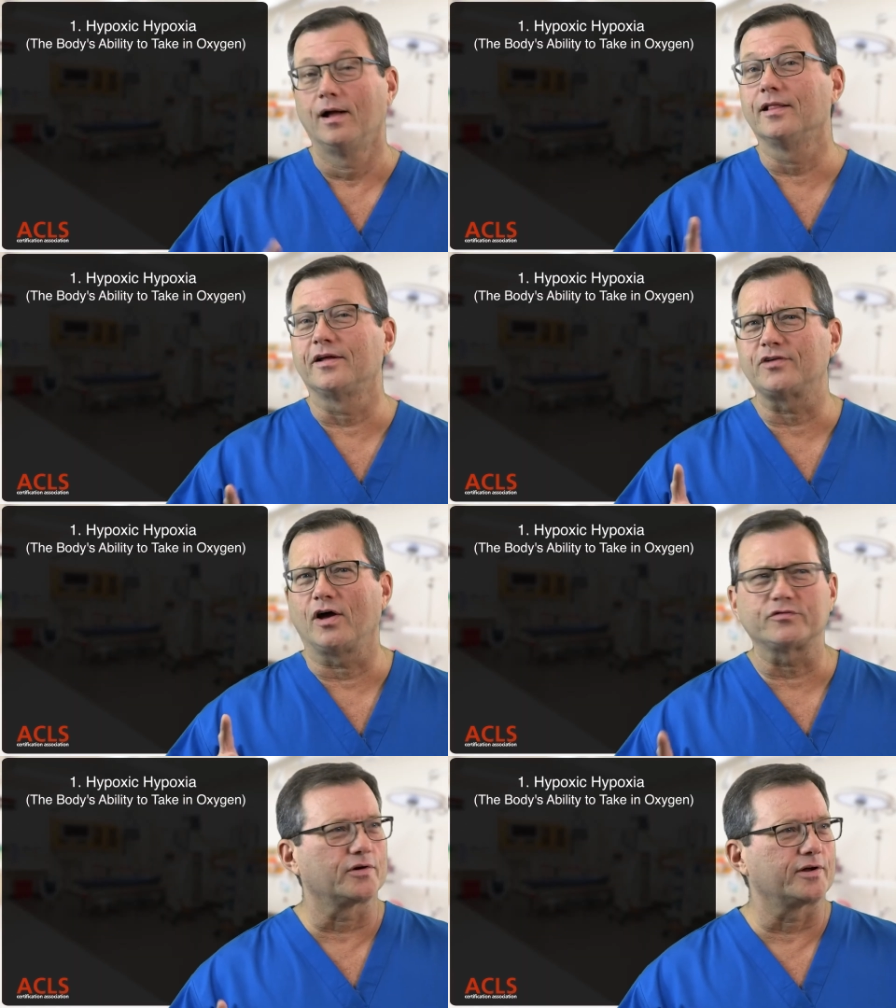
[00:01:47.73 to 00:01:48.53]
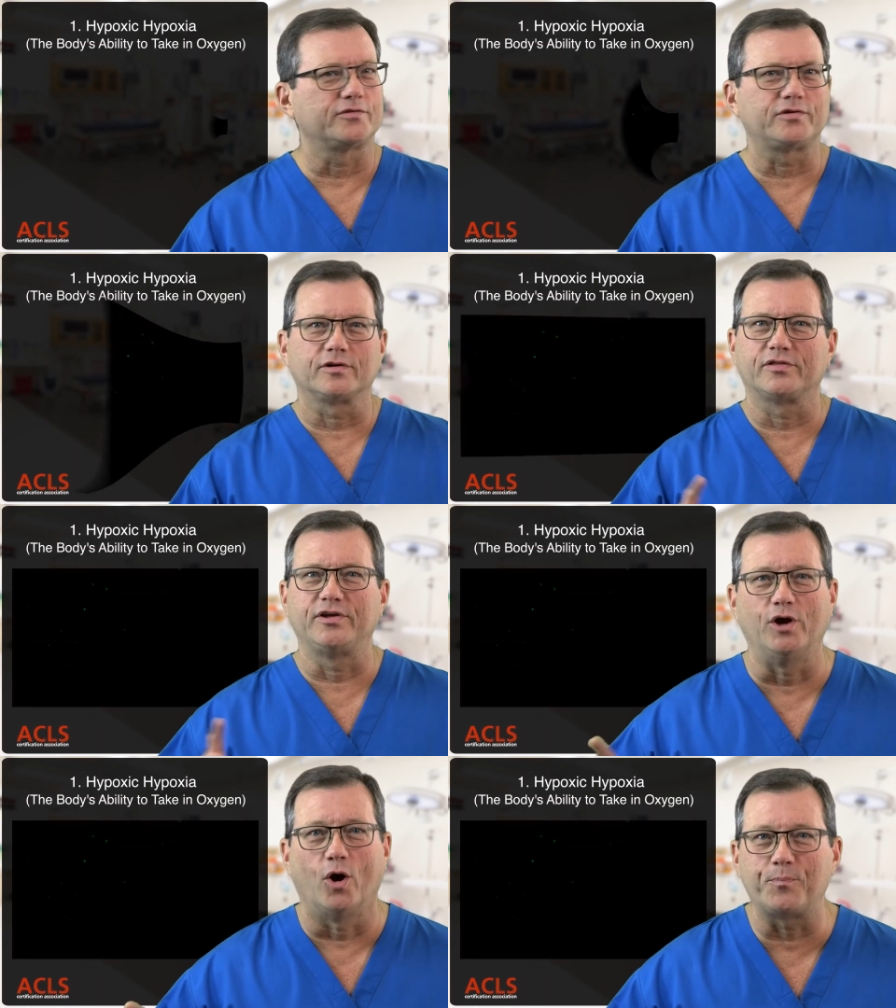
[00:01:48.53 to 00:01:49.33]
Let's also consider
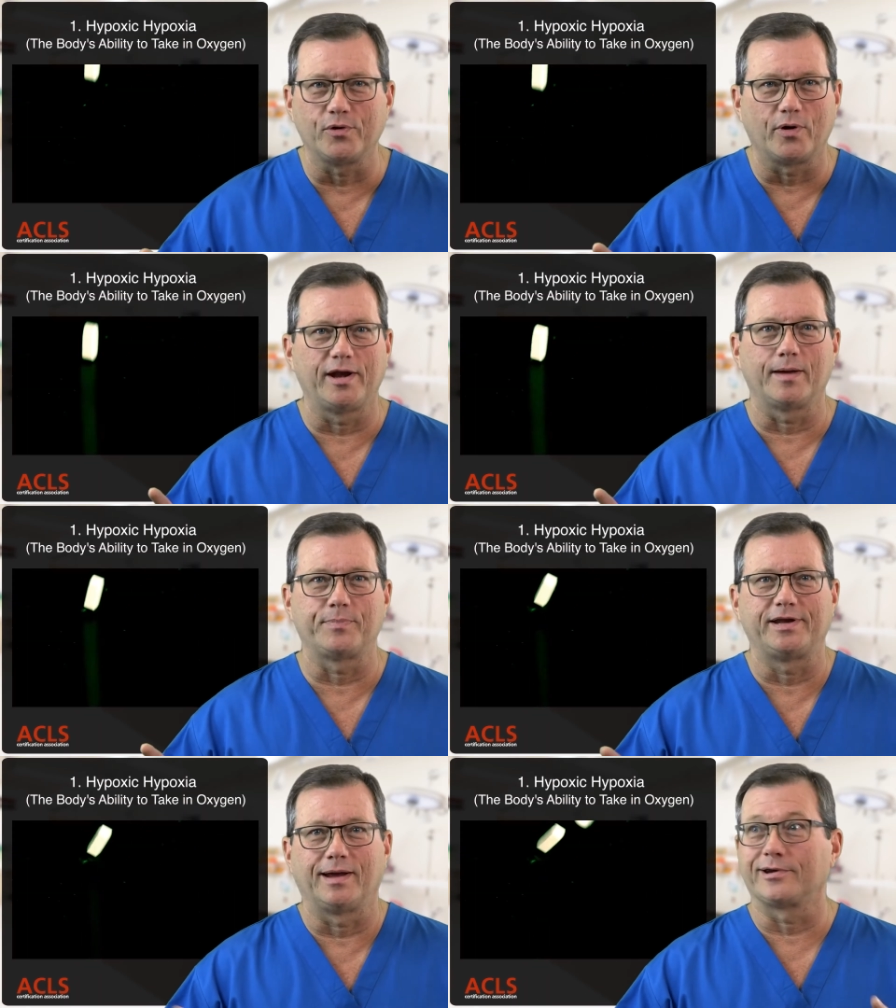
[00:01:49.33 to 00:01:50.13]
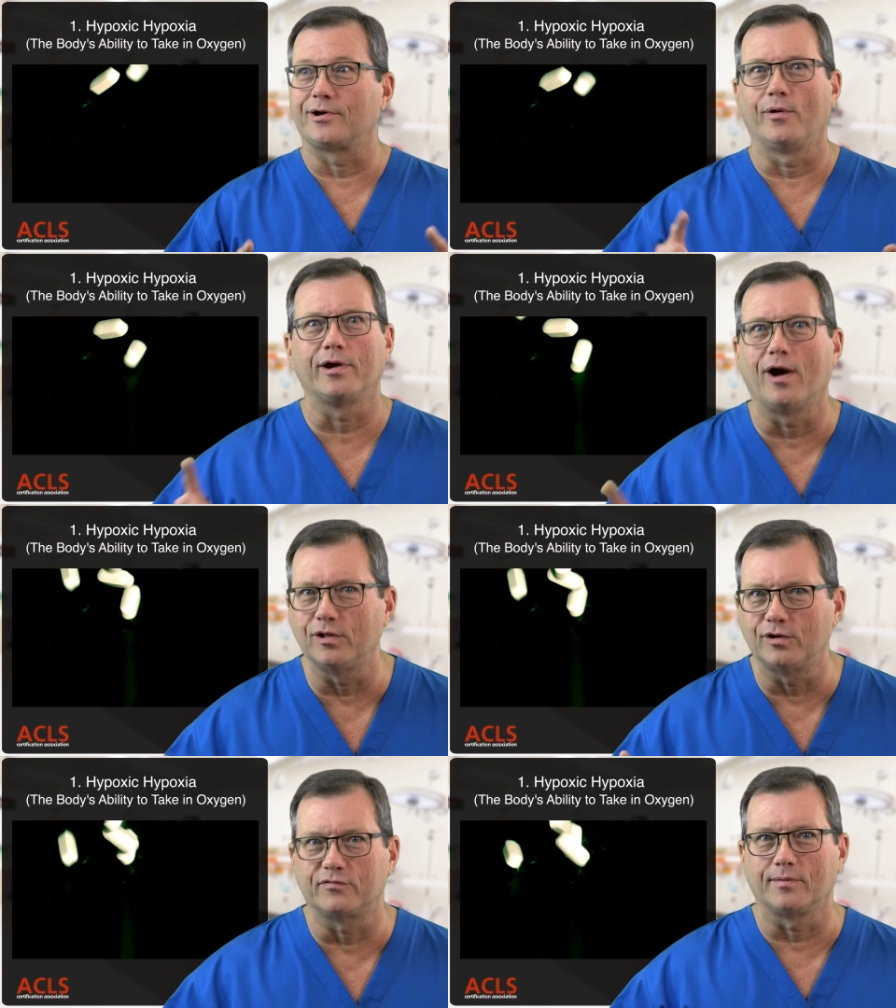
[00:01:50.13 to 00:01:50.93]
the opioid epidemic going
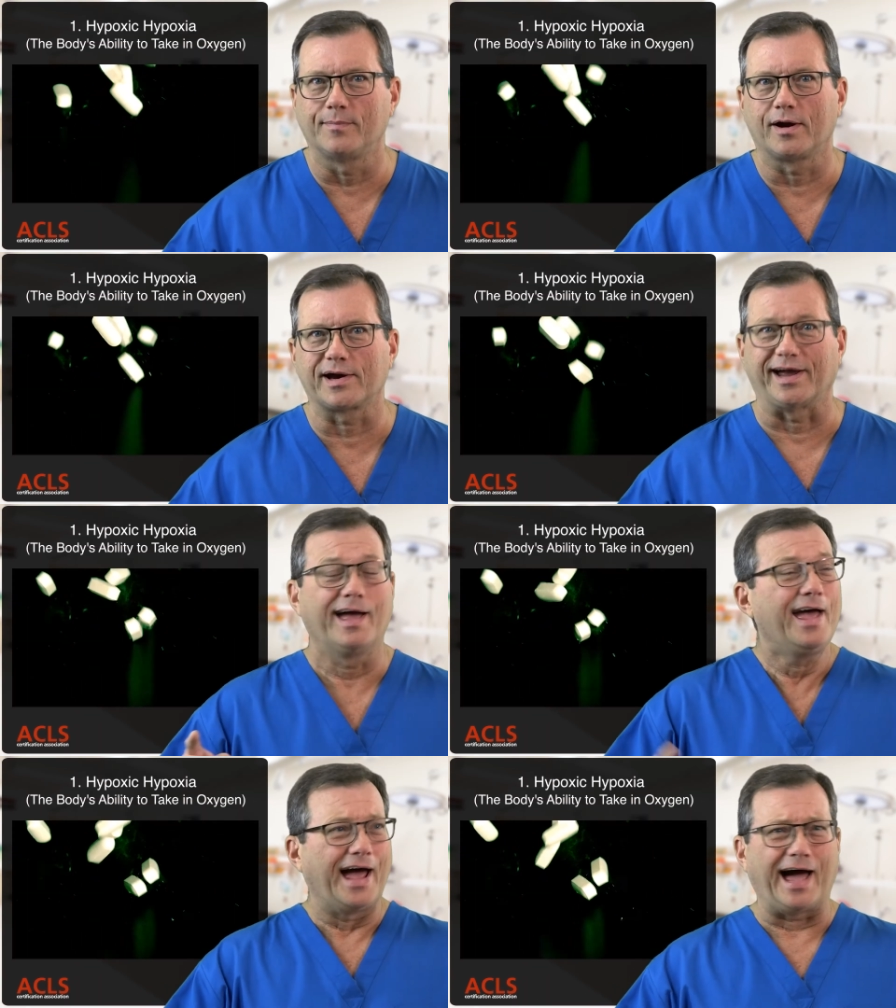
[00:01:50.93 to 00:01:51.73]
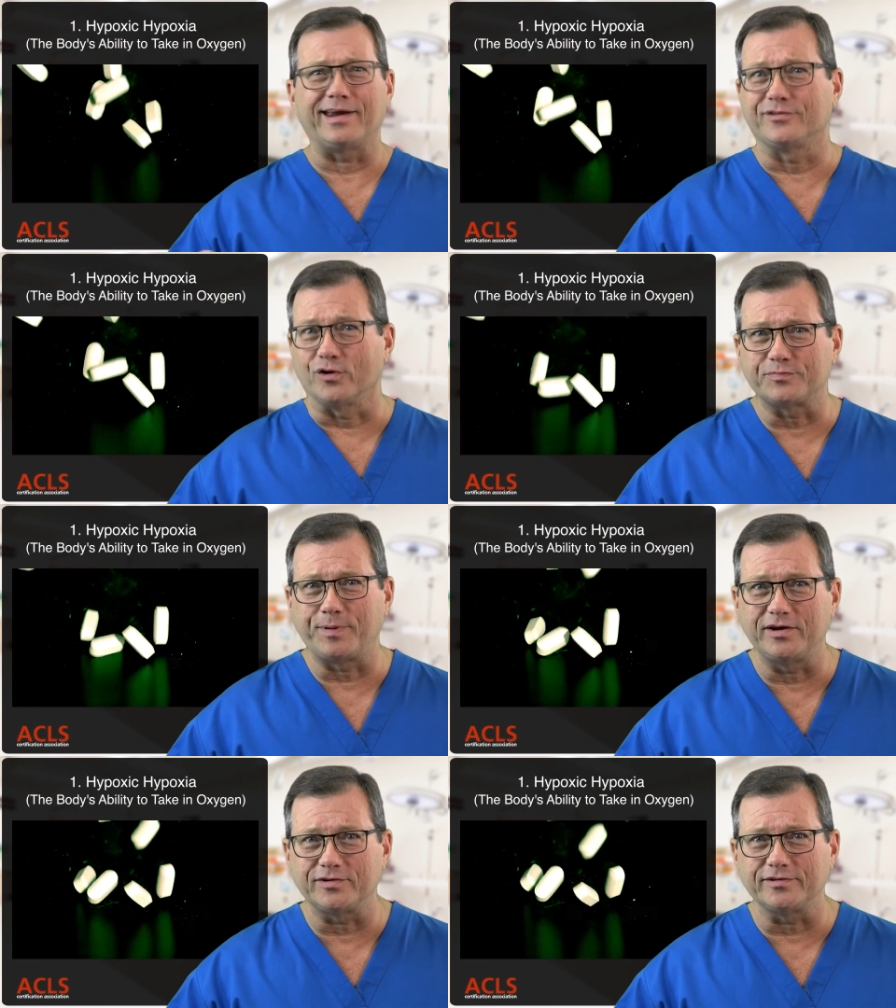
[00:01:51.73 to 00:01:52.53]
all over America. How did those
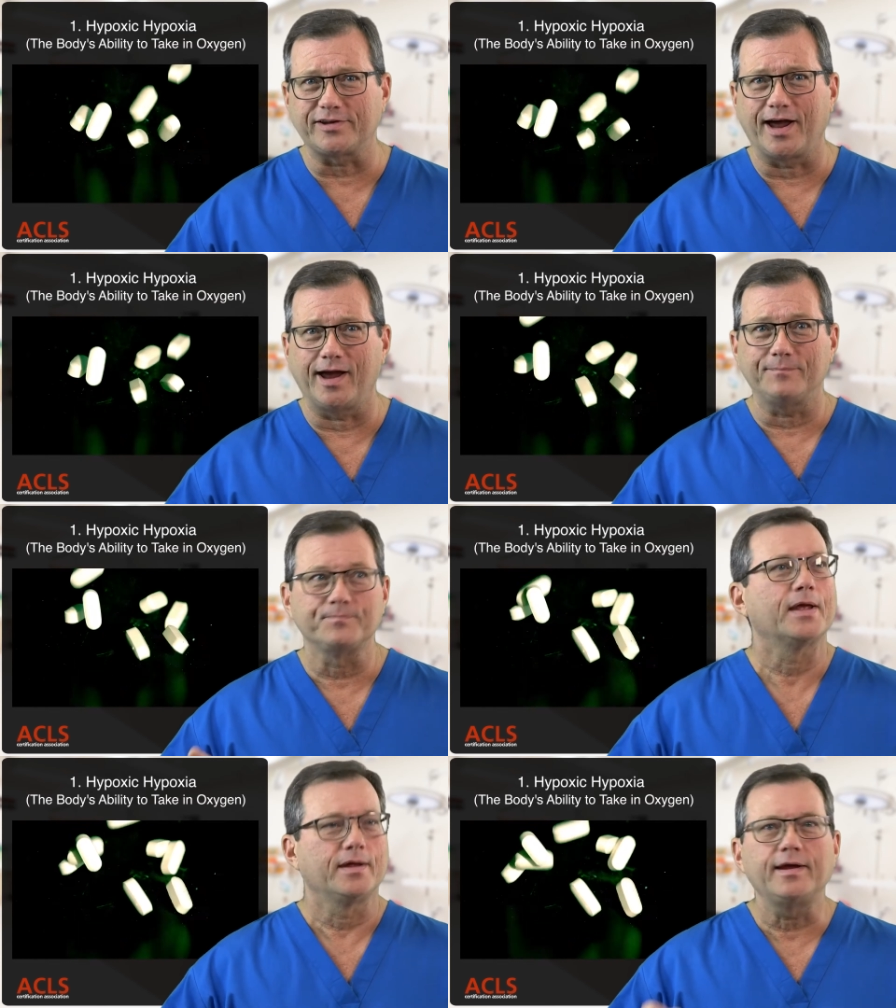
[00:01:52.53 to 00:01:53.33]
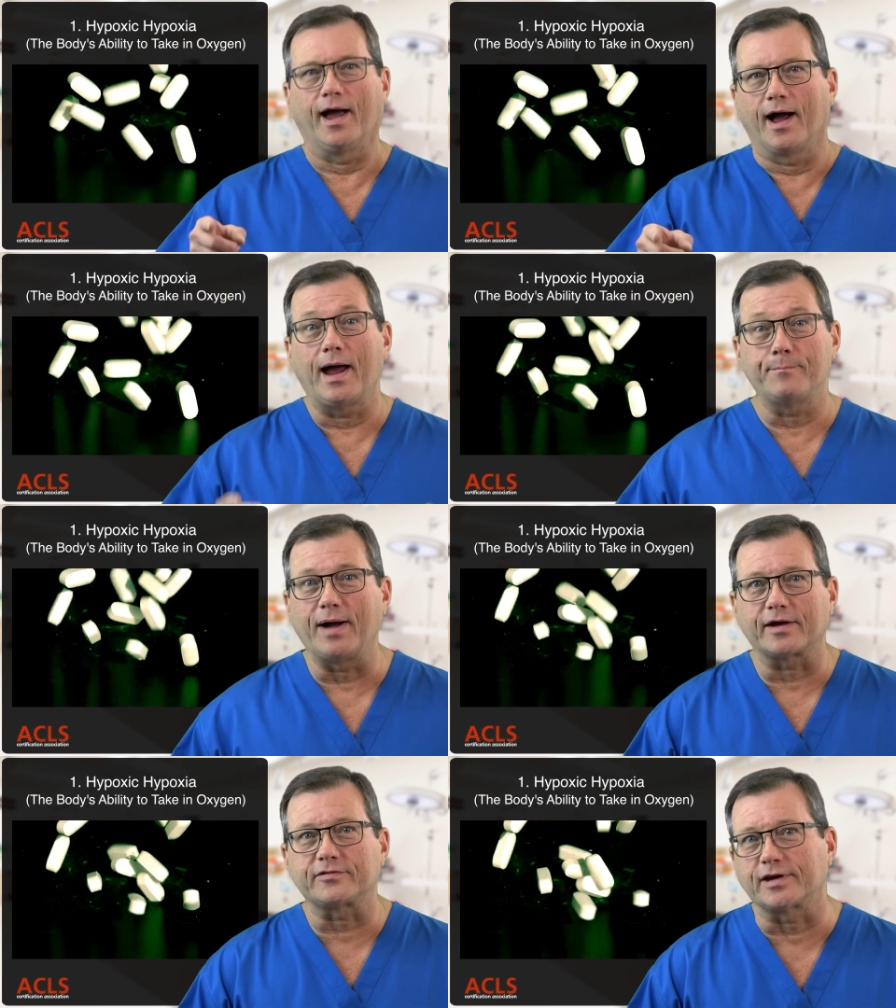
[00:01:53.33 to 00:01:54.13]
patients die? Yeah,
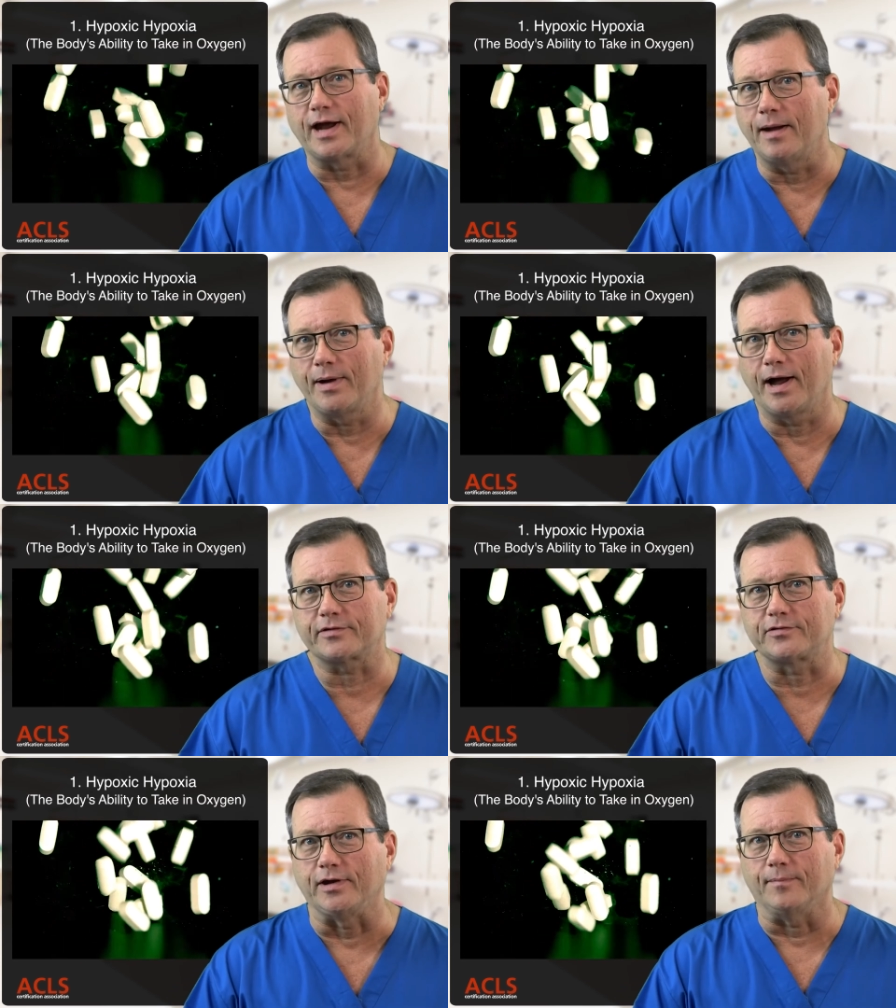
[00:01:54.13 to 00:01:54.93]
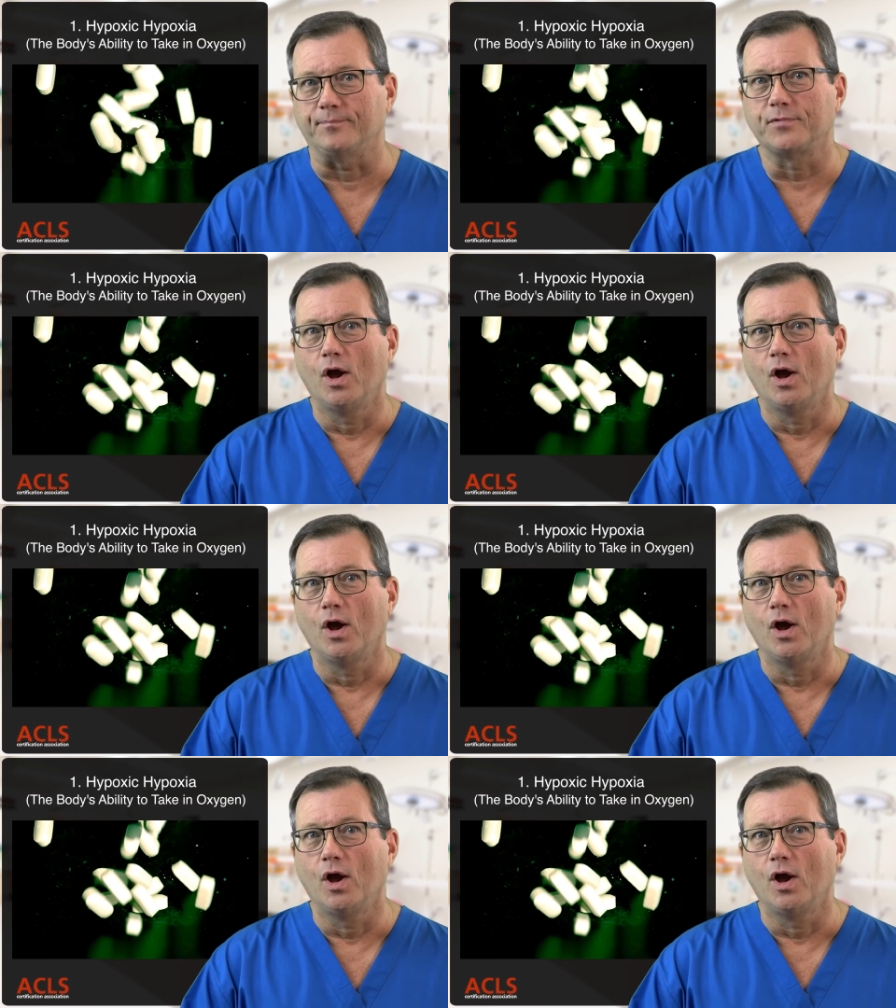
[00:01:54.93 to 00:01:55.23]
hypoxic hypoxia.